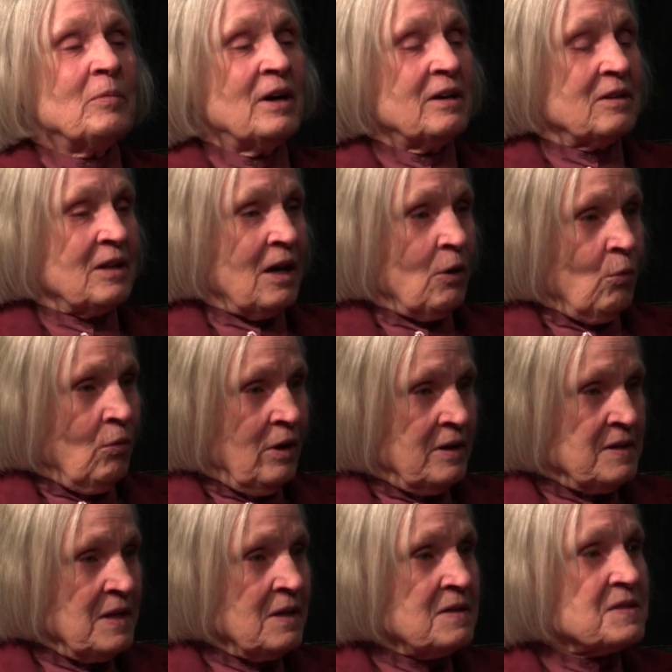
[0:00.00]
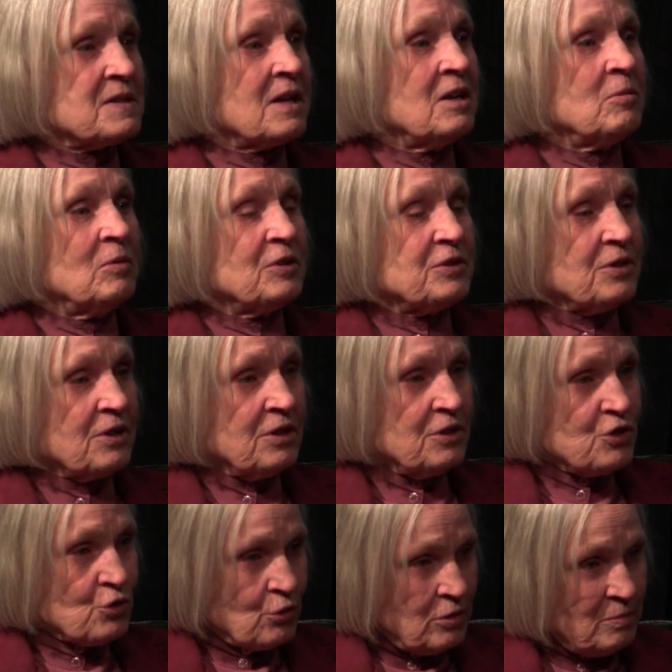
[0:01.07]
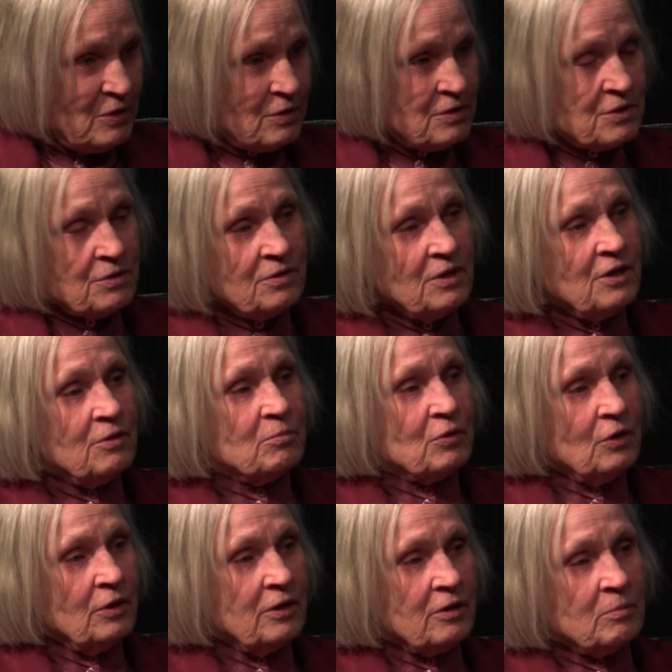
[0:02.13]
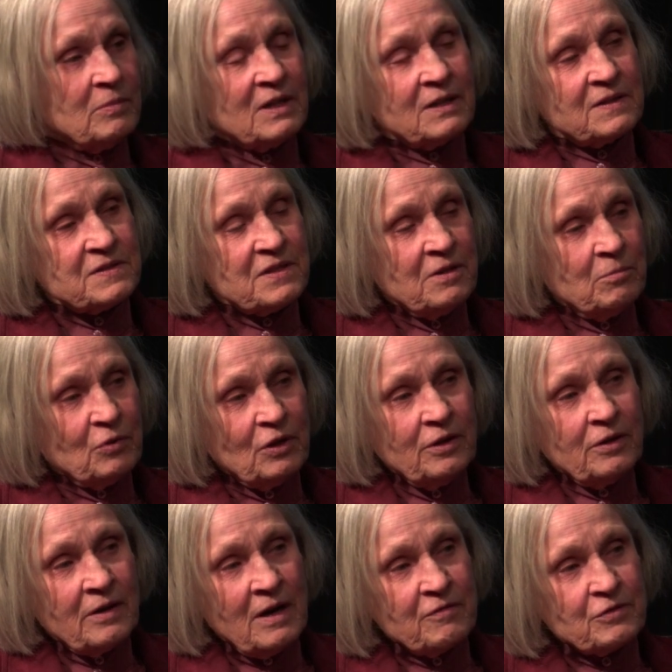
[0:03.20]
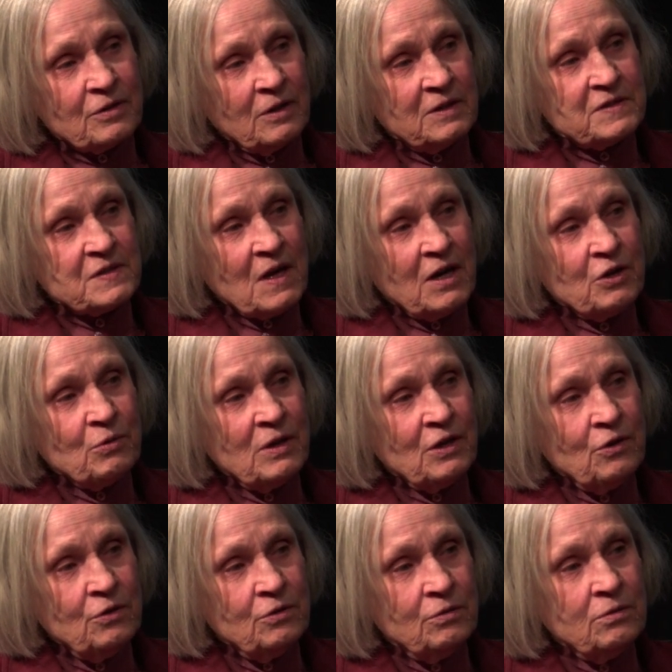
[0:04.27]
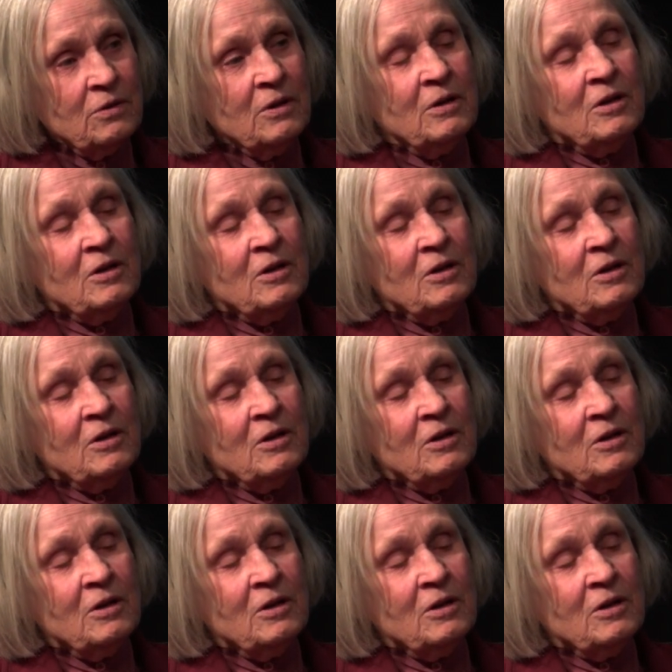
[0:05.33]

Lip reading: but that one is able to contribute to the employer, because the employer, after all, is hiring you